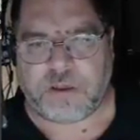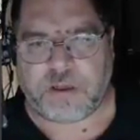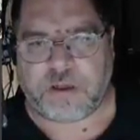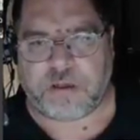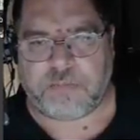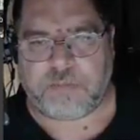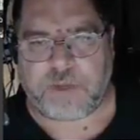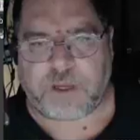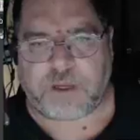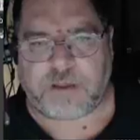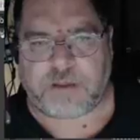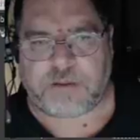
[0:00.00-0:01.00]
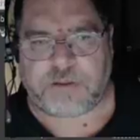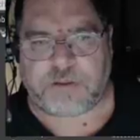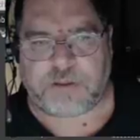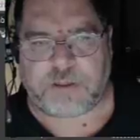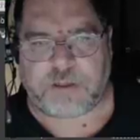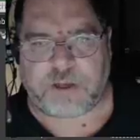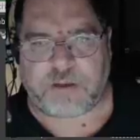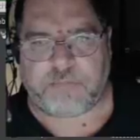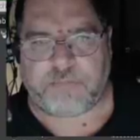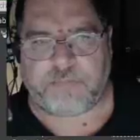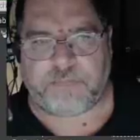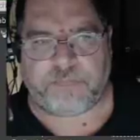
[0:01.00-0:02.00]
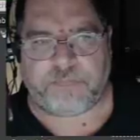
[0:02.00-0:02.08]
um, and the um,